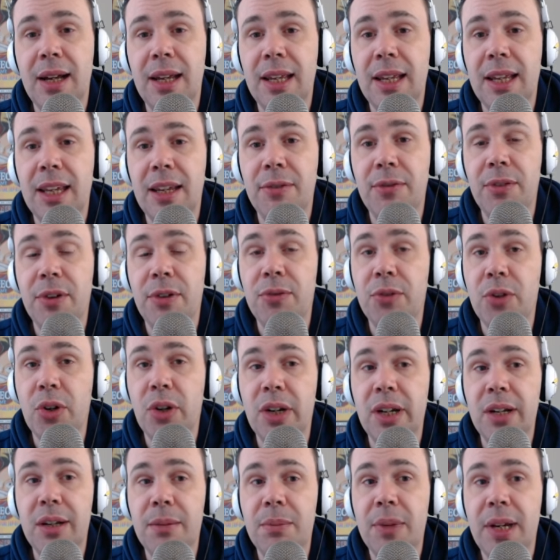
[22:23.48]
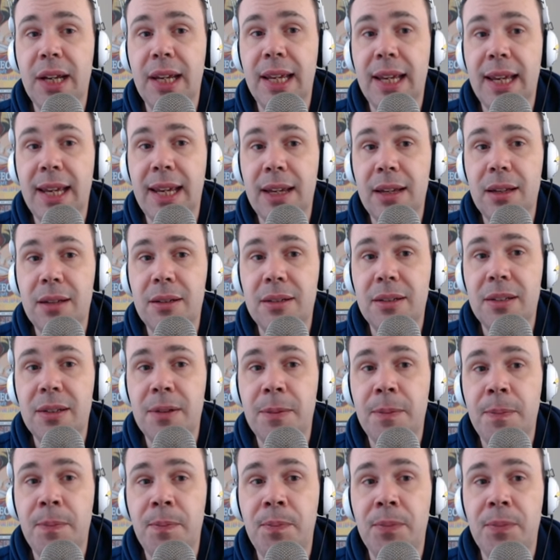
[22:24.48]
If I've got it in my hand,
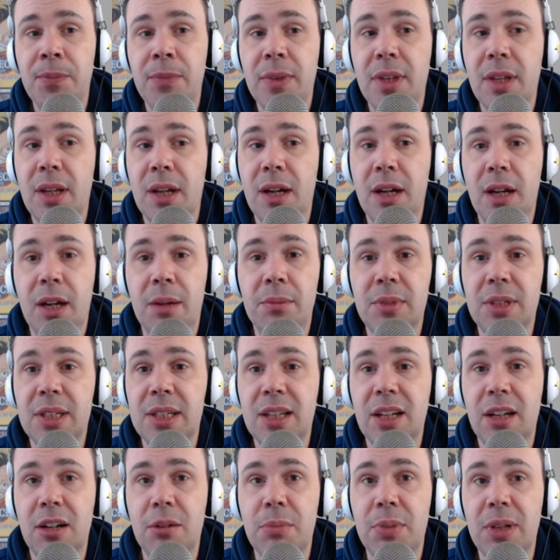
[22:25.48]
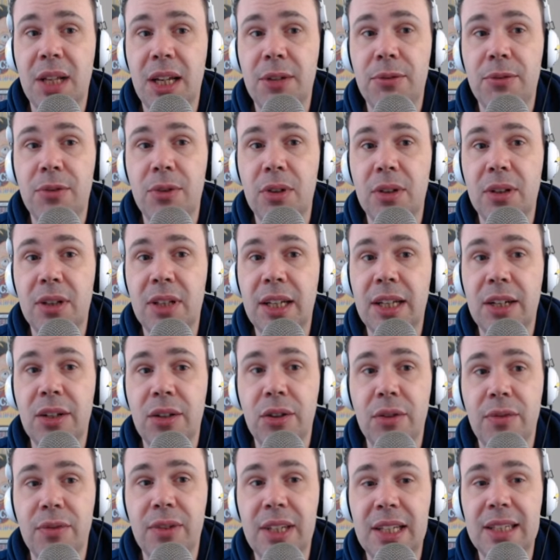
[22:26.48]
I'm just going to play full lead
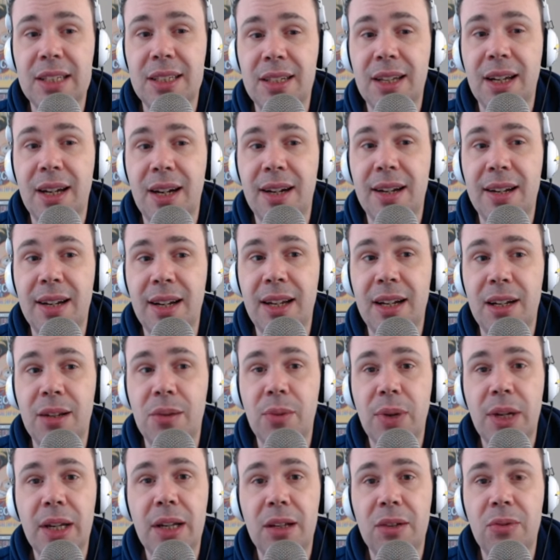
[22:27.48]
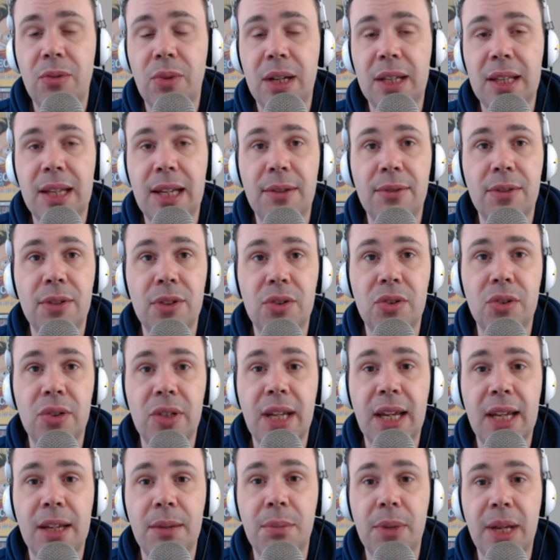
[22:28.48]
over this card anyway. I'd rather have the
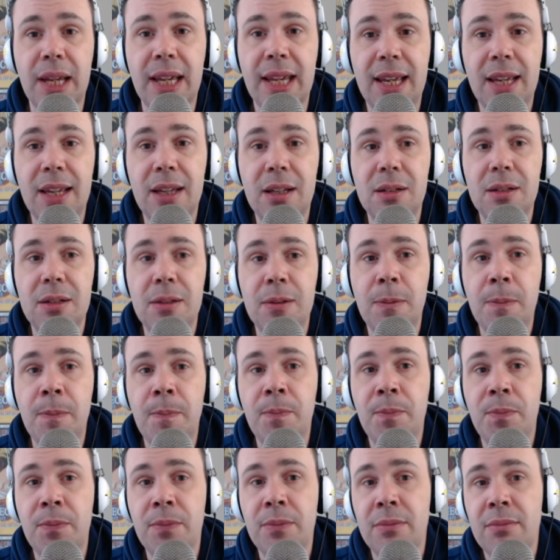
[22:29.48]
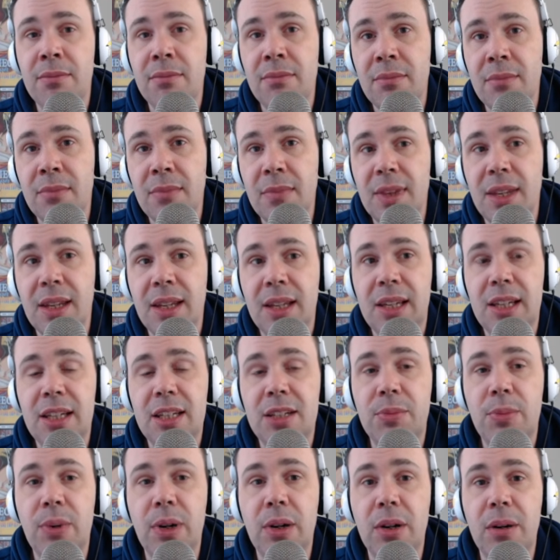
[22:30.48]
2k in my hand,
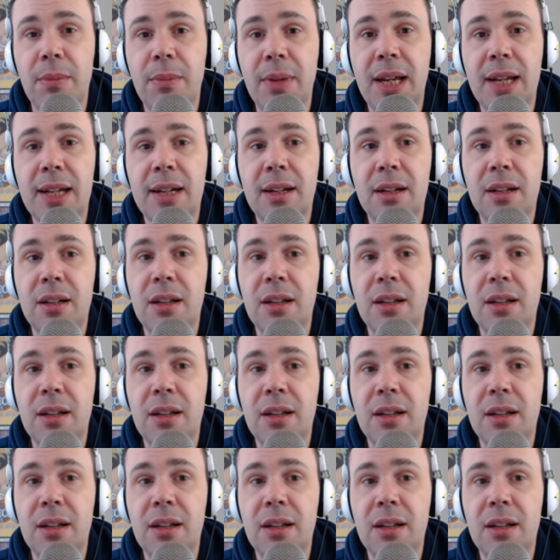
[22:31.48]
is where I'm at.